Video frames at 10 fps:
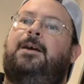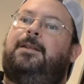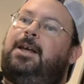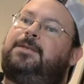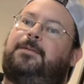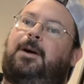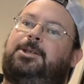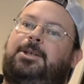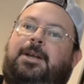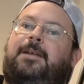Thanks for
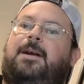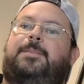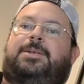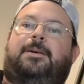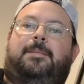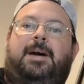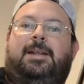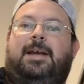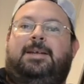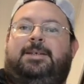watching another episode of My
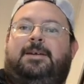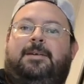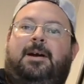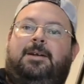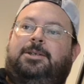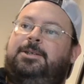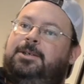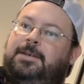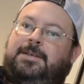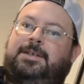Legacy Garage.
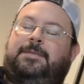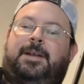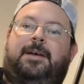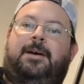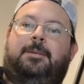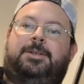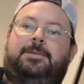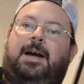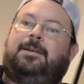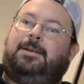If this video helped
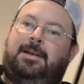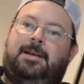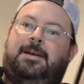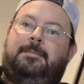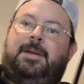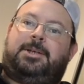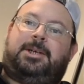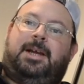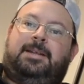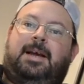you out, make sure
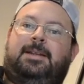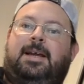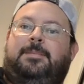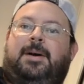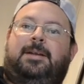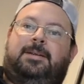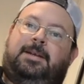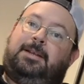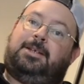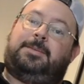you hit that like button
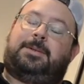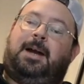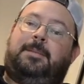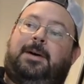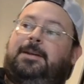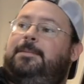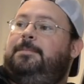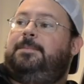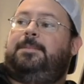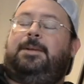and the subscribe button.
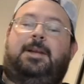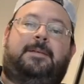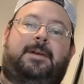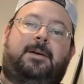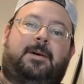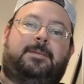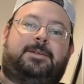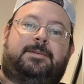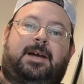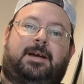You never know what we'll
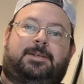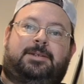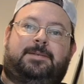do next.